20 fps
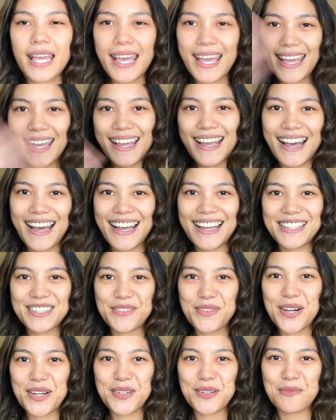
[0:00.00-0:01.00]
Hey guys,
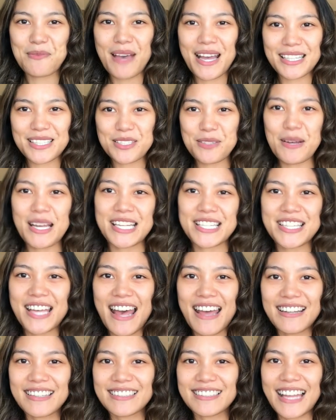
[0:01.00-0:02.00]
welcome back to my
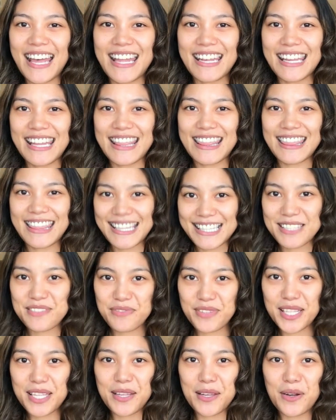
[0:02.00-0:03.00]
channel. And in
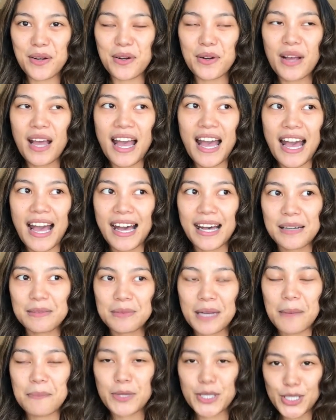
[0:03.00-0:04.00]
this video,
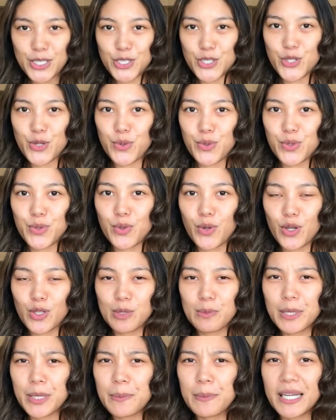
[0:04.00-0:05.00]
I'm gonna show you
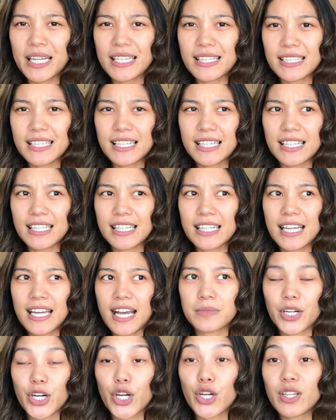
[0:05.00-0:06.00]
ano yung magandang
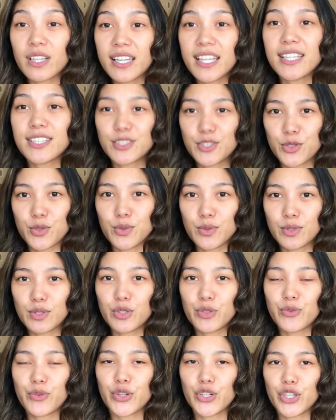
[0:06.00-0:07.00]
curling
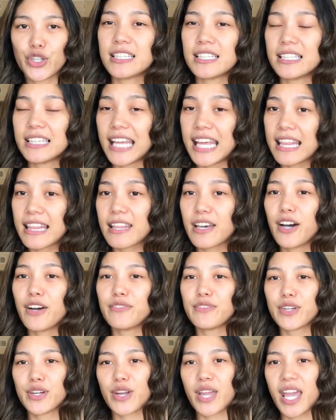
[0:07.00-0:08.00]
tool for the length
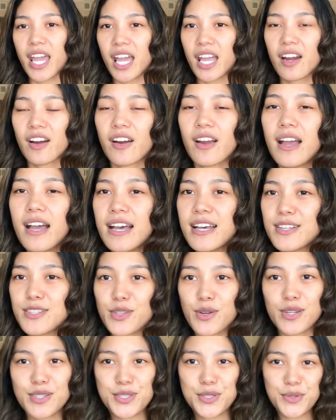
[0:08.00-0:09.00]
of your hair.
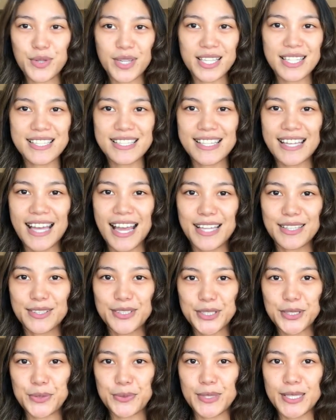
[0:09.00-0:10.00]
So as you can see, I
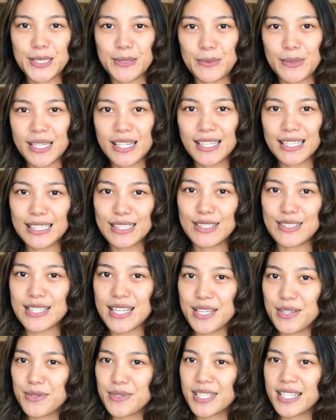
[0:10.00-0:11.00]
look really weird because
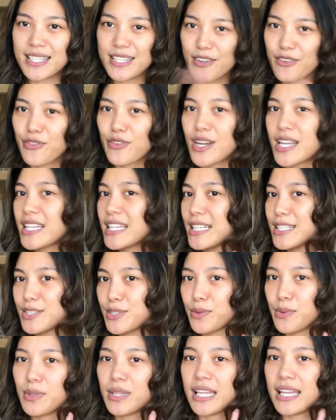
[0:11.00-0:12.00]
I use a different
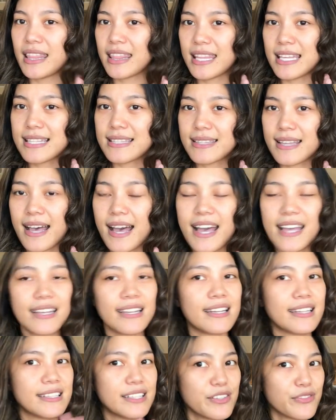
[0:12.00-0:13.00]
tool in this
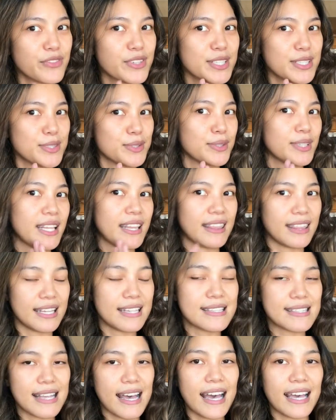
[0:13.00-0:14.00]
side and a different tool in
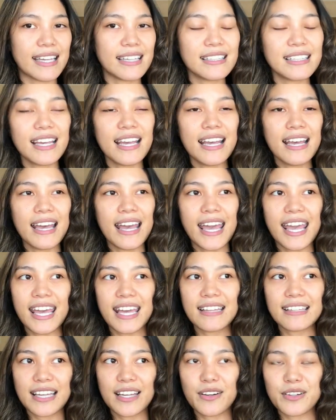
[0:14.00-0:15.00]
this side.
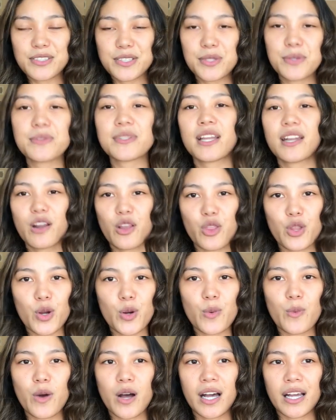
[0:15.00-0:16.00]
And I also use another
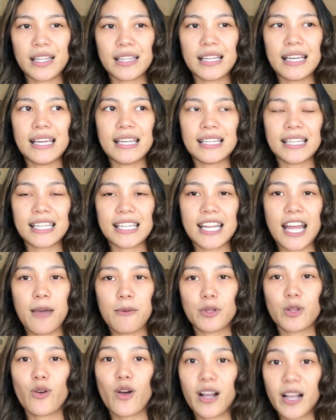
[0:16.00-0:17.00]
one na
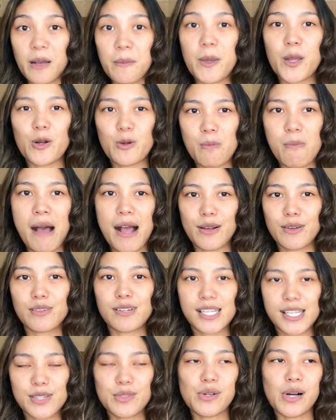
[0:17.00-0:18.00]
ginamit ko kagabi nung
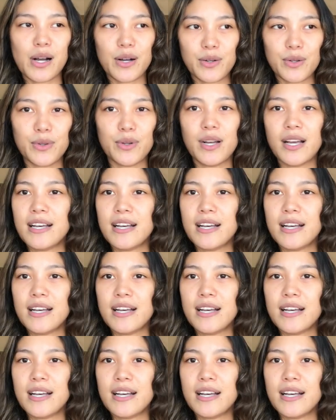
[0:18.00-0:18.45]
bagong ligo ako.